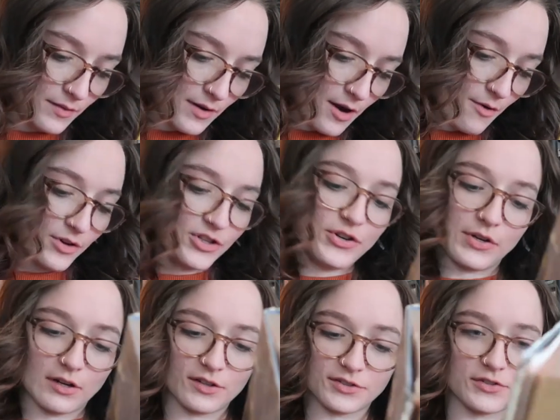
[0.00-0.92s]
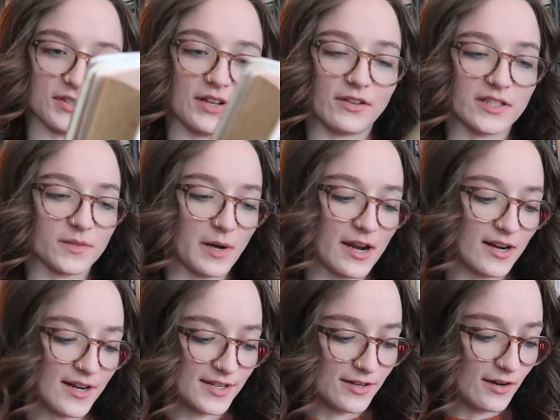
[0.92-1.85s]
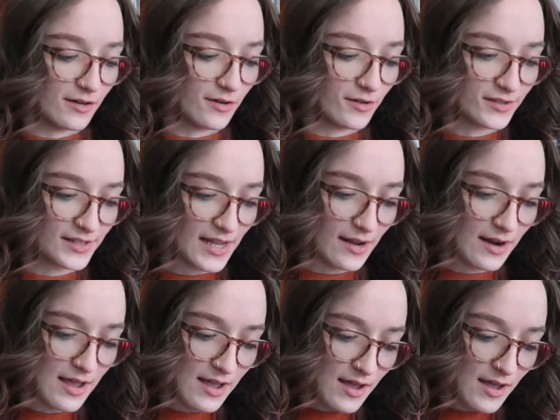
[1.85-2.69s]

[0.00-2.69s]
Oh, which you can also see on the spine. I did not notice that.